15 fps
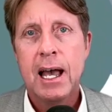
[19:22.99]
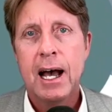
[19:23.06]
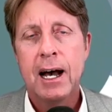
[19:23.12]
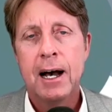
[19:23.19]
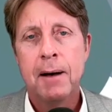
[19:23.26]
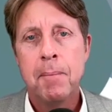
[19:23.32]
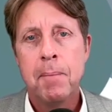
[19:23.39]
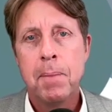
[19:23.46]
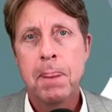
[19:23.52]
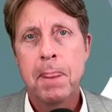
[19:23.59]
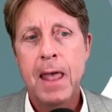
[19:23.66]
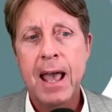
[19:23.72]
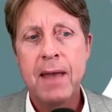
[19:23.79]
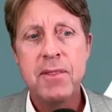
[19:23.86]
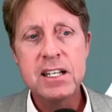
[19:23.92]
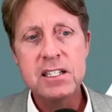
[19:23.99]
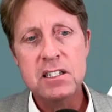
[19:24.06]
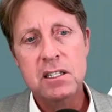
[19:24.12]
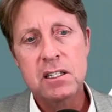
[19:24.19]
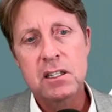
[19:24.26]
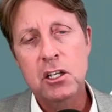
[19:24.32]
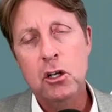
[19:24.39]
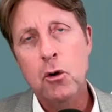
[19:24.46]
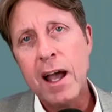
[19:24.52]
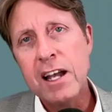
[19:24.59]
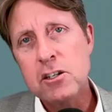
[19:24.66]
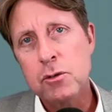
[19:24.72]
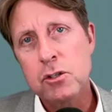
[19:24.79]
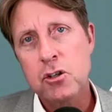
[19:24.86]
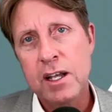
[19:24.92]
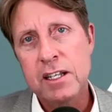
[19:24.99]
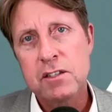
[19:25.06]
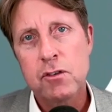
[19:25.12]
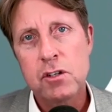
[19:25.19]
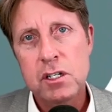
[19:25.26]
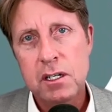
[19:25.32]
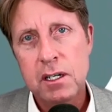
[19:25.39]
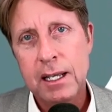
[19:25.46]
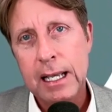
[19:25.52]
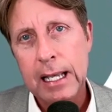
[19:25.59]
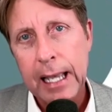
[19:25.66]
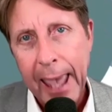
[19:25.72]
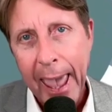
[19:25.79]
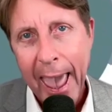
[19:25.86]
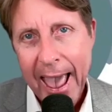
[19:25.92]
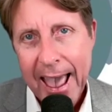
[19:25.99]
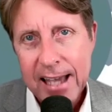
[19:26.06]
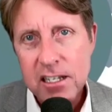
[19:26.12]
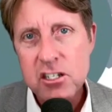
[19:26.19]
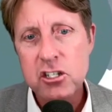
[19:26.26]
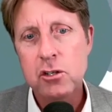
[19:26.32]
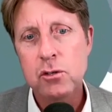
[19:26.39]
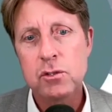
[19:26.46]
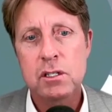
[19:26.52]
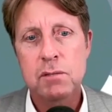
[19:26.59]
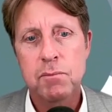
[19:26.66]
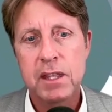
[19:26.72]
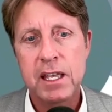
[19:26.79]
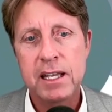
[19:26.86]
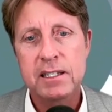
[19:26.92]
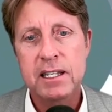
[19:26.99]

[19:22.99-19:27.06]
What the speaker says: And the gradual transfer can do some things.